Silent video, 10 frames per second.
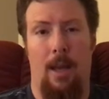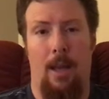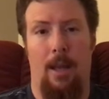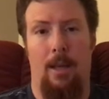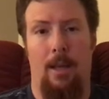
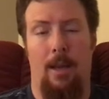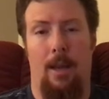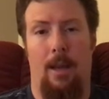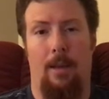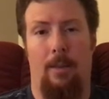And
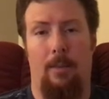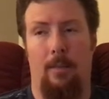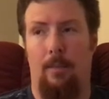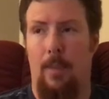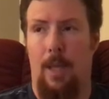
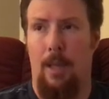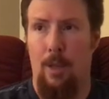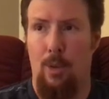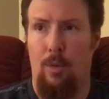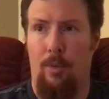in
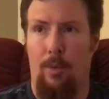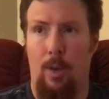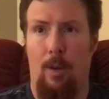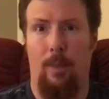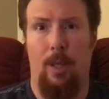this
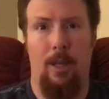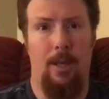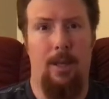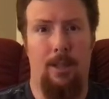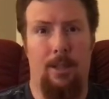review, I'm going to
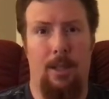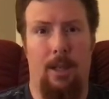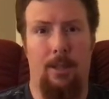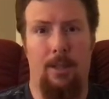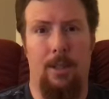
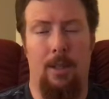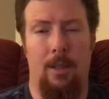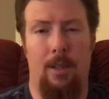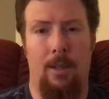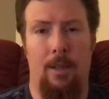discuss
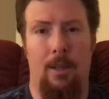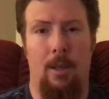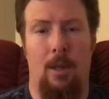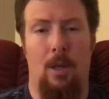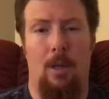
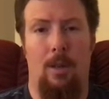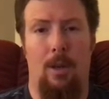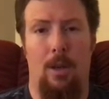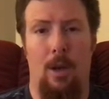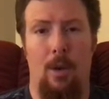the
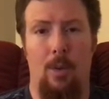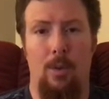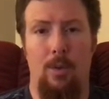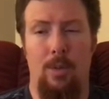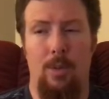
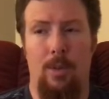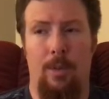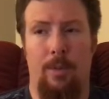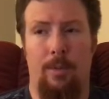nose,